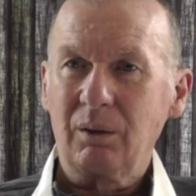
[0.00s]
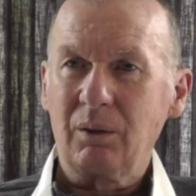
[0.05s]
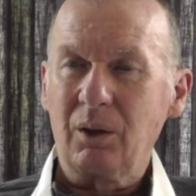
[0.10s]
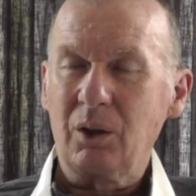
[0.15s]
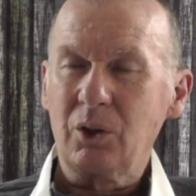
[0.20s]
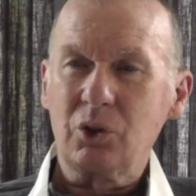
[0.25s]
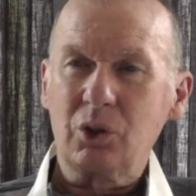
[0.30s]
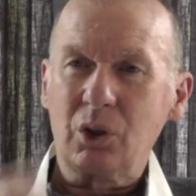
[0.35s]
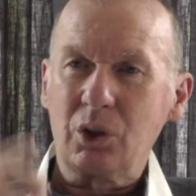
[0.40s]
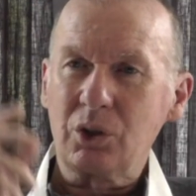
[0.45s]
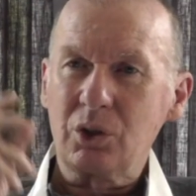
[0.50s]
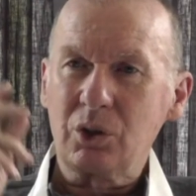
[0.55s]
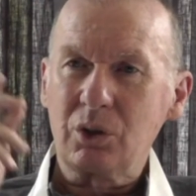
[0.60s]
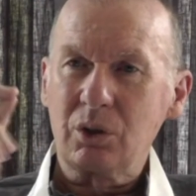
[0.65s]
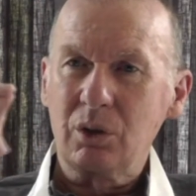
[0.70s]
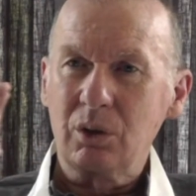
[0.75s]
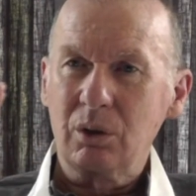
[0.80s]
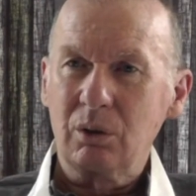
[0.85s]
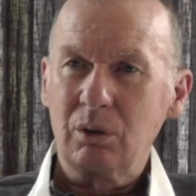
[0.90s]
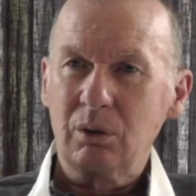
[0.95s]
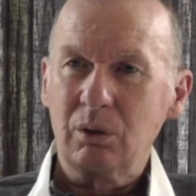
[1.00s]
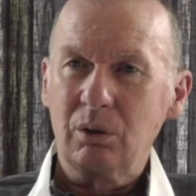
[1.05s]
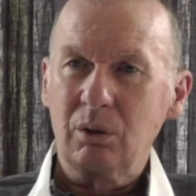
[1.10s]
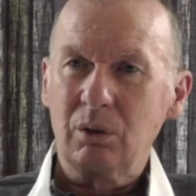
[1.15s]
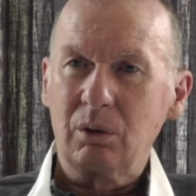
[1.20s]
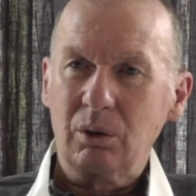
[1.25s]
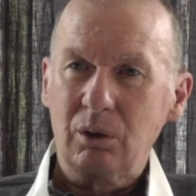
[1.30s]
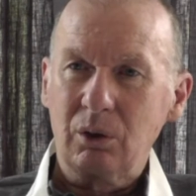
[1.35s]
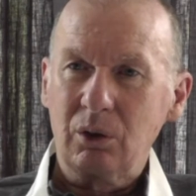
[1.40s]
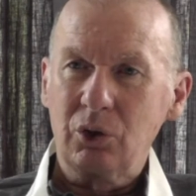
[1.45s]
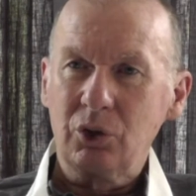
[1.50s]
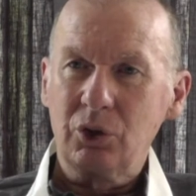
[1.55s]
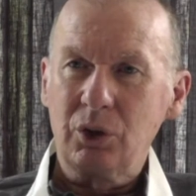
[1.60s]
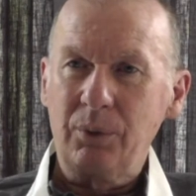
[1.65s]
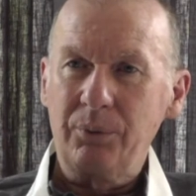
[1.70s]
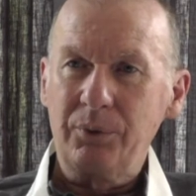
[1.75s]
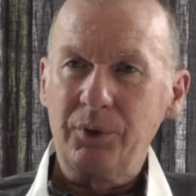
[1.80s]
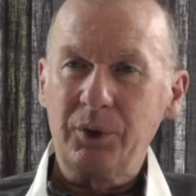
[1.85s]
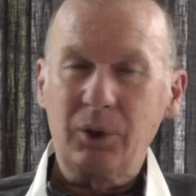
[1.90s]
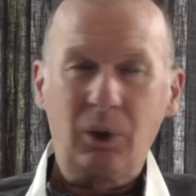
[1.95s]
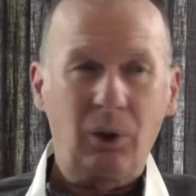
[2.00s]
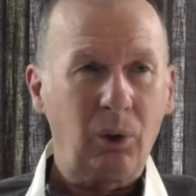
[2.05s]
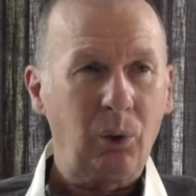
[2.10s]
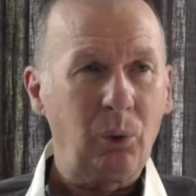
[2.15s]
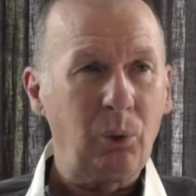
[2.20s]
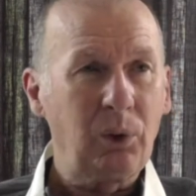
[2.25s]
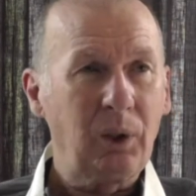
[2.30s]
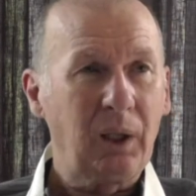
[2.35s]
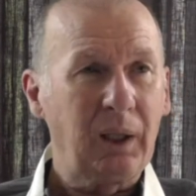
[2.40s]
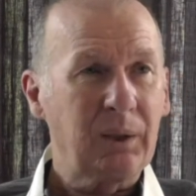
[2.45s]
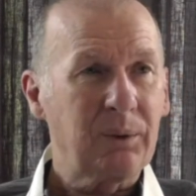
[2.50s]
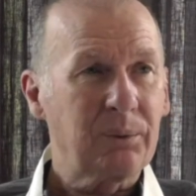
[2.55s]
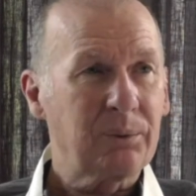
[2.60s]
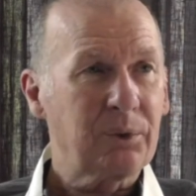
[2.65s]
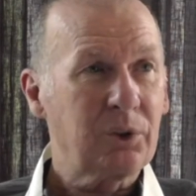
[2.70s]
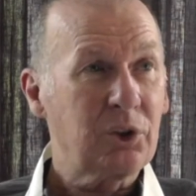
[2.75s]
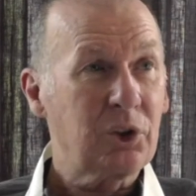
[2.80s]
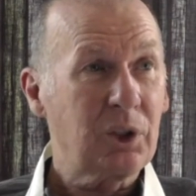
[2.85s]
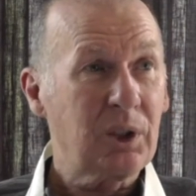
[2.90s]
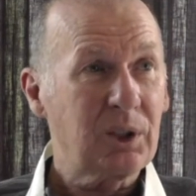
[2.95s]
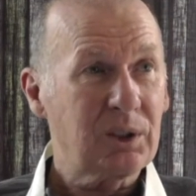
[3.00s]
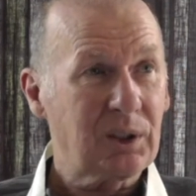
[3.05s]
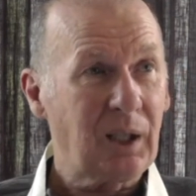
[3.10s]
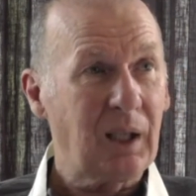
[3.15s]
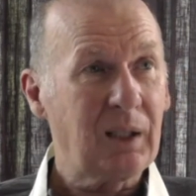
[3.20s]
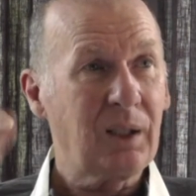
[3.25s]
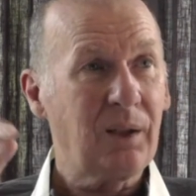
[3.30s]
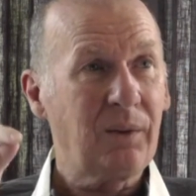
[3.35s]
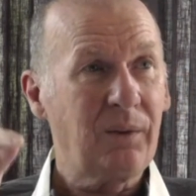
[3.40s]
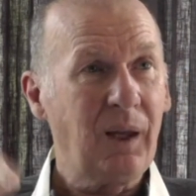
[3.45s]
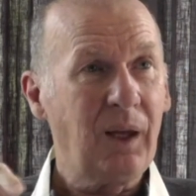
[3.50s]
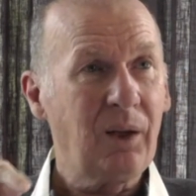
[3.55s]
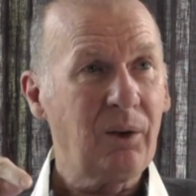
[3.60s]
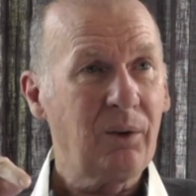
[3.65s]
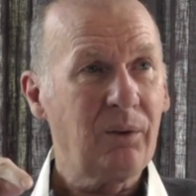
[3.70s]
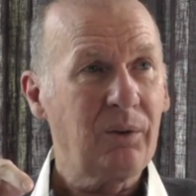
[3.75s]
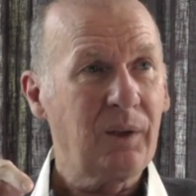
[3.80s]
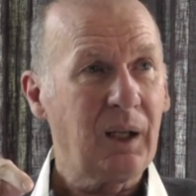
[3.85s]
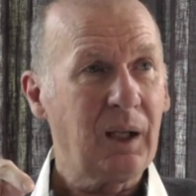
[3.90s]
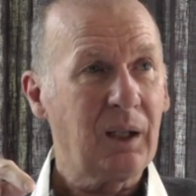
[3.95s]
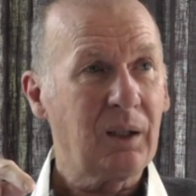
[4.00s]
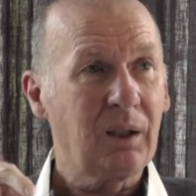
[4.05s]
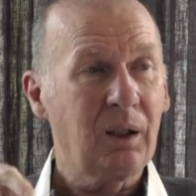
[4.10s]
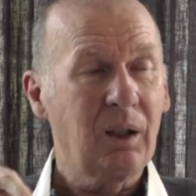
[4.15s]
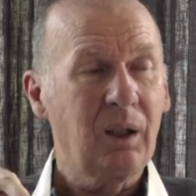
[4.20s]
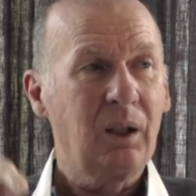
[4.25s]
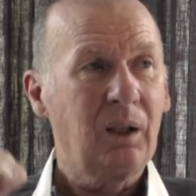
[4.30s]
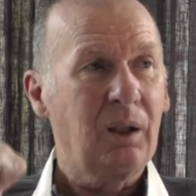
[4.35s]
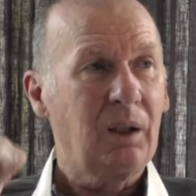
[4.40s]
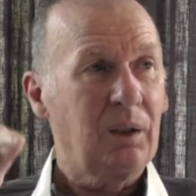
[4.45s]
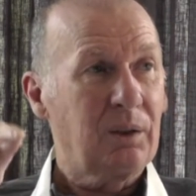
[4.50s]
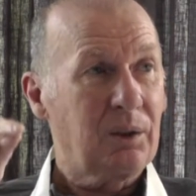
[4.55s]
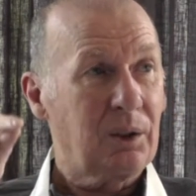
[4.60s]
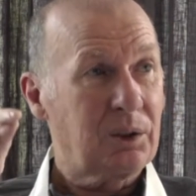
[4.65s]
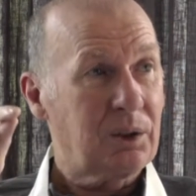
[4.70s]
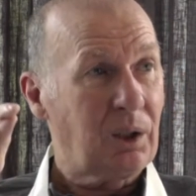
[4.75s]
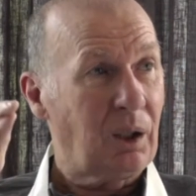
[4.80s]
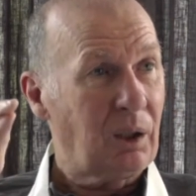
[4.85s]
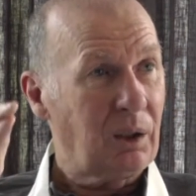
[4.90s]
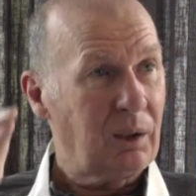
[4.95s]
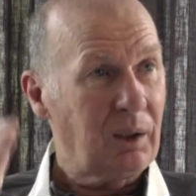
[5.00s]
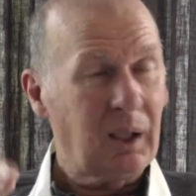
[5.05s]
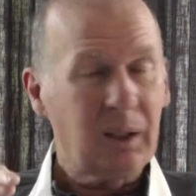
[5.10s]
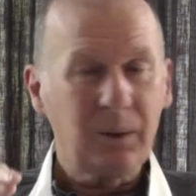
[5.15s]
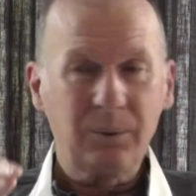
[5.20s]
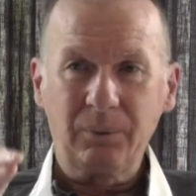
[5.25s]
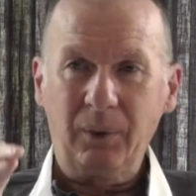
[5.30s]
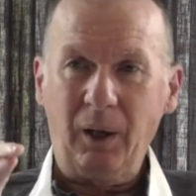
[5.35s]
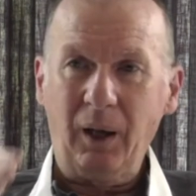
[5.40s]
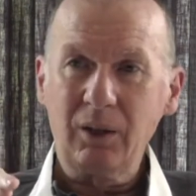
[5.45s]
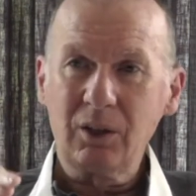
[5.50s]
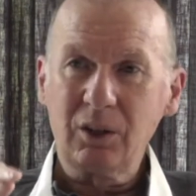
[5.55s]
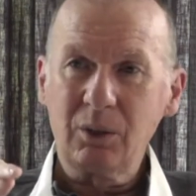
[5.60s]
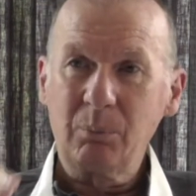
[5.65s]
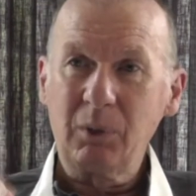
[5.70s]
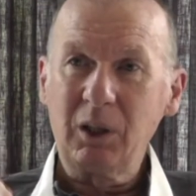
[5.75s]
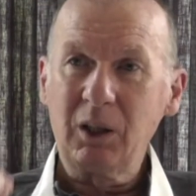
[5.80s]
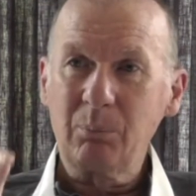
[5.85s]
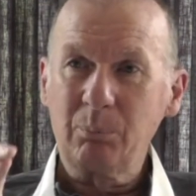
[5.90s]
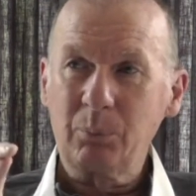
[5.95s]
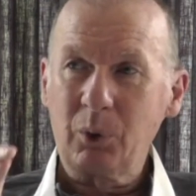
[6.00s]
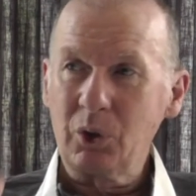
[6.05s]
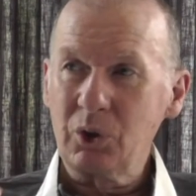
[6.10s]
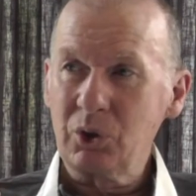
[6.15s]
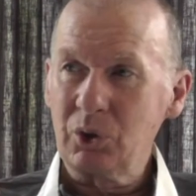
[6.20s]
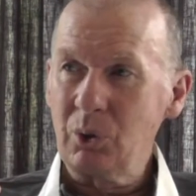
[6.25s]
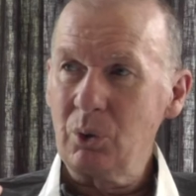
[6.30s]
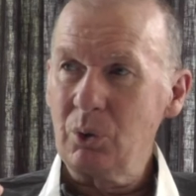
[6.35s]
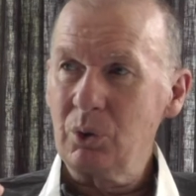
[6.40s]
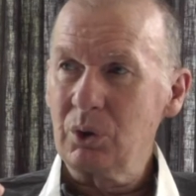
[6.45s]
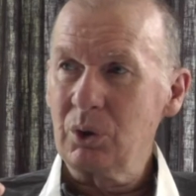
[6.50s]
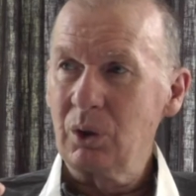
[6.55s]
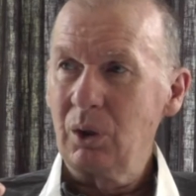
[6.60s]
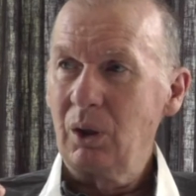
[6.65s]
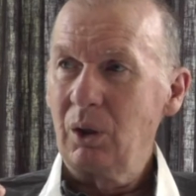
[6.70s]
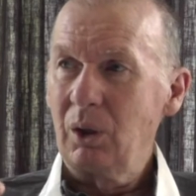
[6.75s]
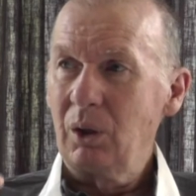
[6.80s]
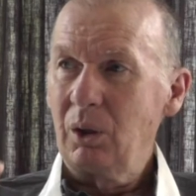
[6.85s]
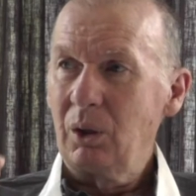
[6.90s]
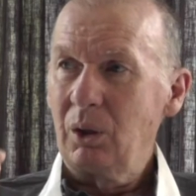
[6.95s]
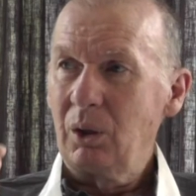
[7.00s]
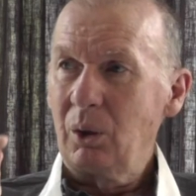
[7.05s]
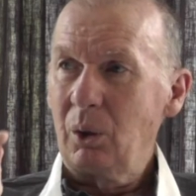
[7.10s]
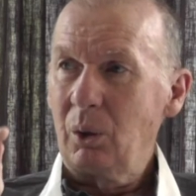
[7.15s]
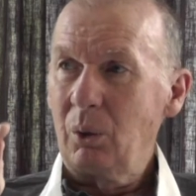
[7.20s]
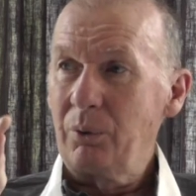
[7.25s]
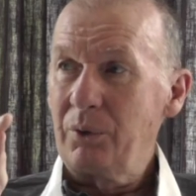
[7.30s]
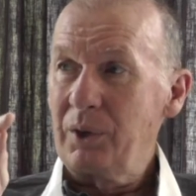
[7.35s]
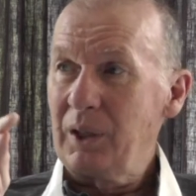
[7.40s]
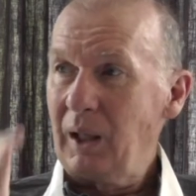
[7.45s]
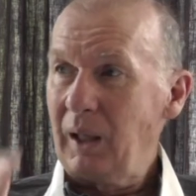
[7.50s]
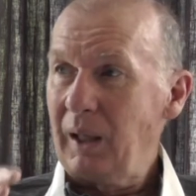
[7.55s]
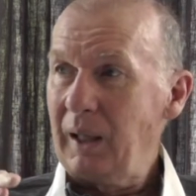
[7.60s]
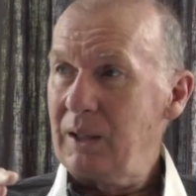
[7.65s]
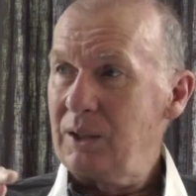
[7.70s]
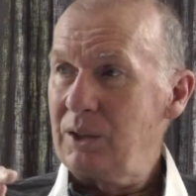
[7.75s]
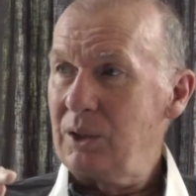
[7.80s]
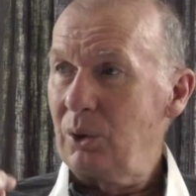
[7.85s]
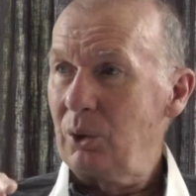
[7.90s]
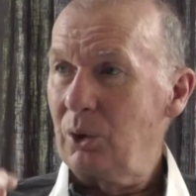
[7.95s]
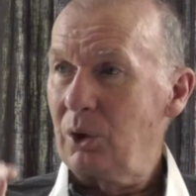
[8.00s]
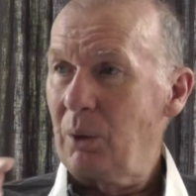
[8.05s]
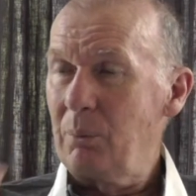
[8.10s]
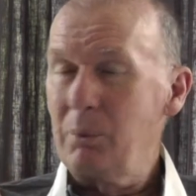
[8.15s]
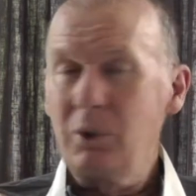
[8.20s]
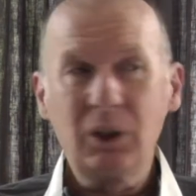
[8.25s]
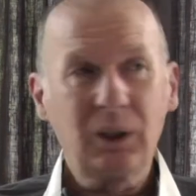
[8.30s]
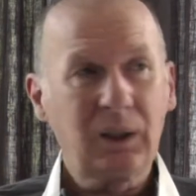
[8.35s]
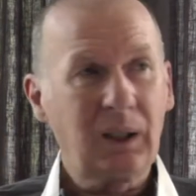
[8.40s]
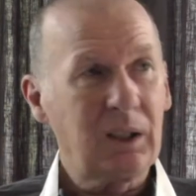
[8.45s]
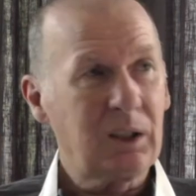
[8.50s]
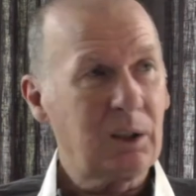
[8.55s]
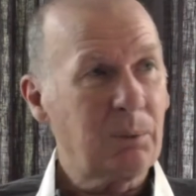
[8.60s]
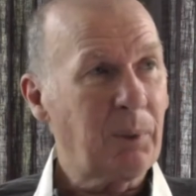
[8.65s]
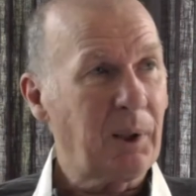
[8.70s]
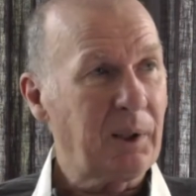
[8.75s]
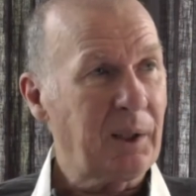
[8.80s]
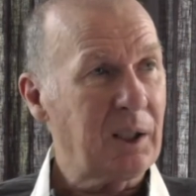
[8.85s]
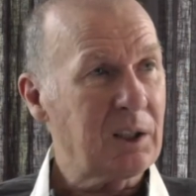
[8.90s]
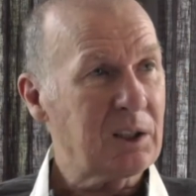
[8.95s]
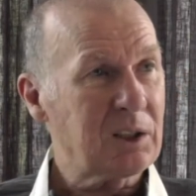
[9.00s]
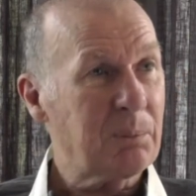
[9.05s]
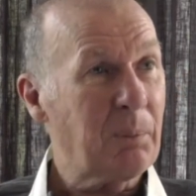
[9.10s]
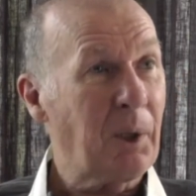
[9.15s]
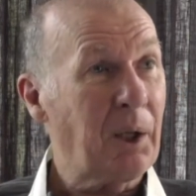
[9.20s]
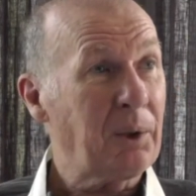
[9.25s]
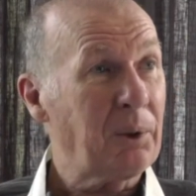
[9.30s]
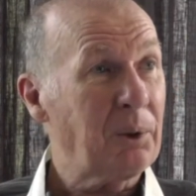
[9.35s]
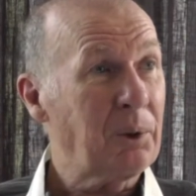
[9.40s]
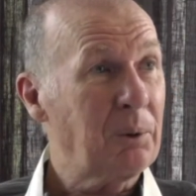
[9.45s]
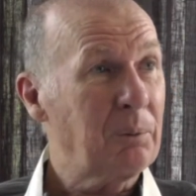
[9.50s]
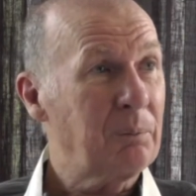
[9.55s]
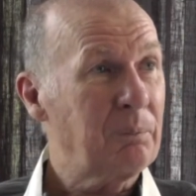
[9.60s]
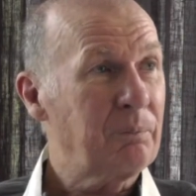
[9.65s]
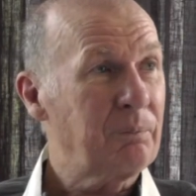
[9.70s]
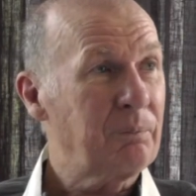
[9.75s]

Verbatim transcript: that just shifted her whole life and she decided there and then that her life had to be in pursuit of the ideal communicated by that smile.